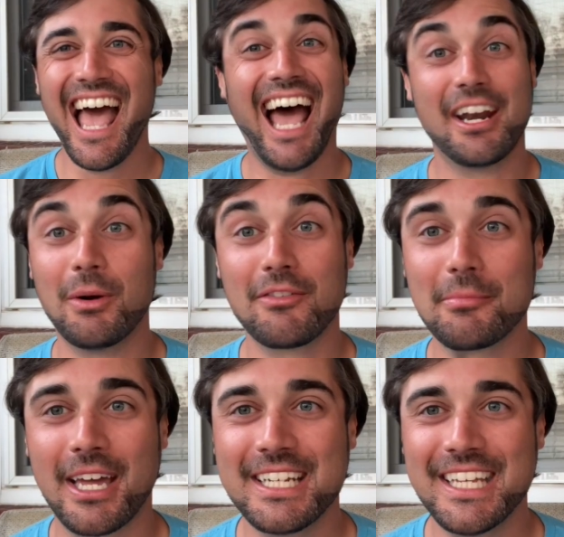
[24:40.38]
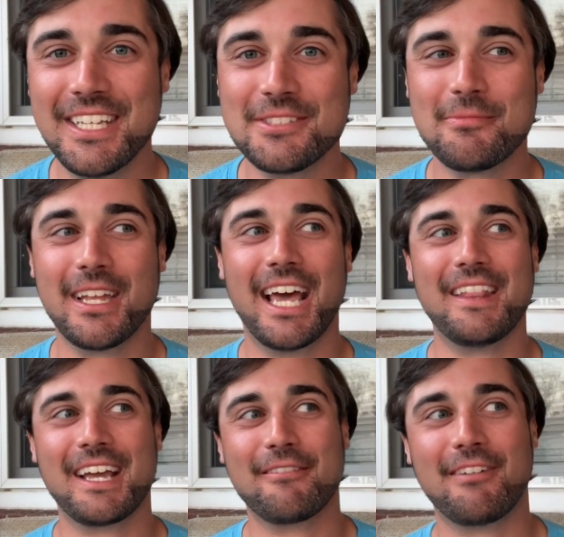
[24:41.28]
I know everybody does, but I
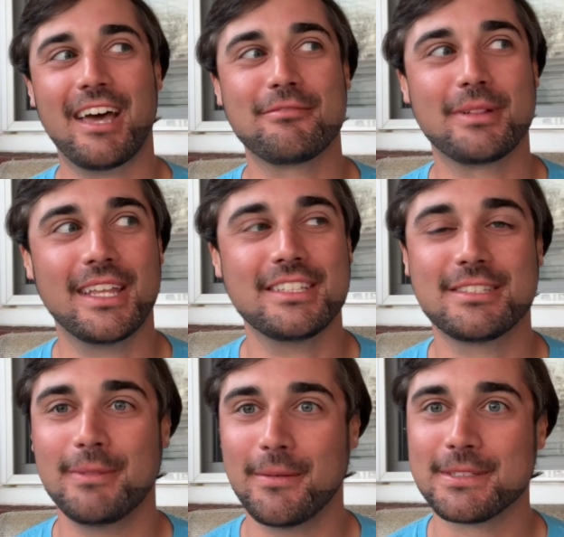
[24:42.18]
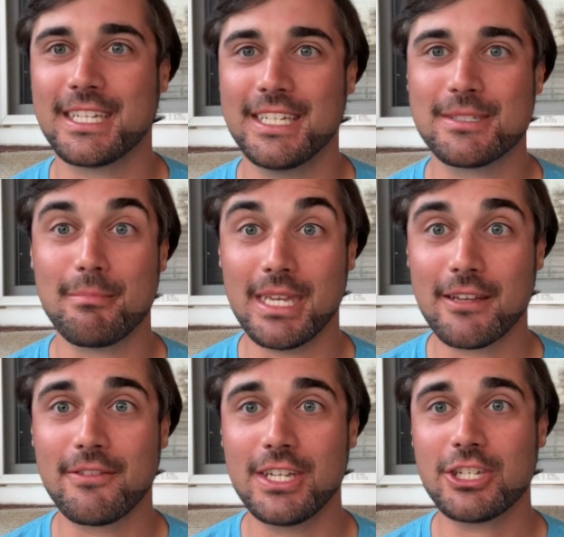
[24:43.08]
like a 5 plus to be able to say it's a big
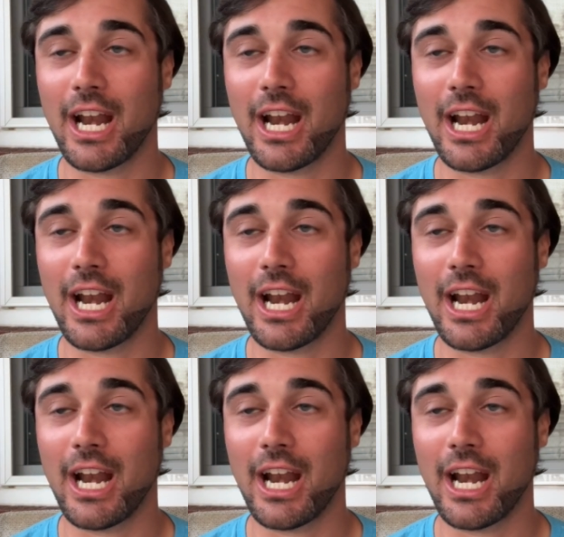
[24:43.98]
fish.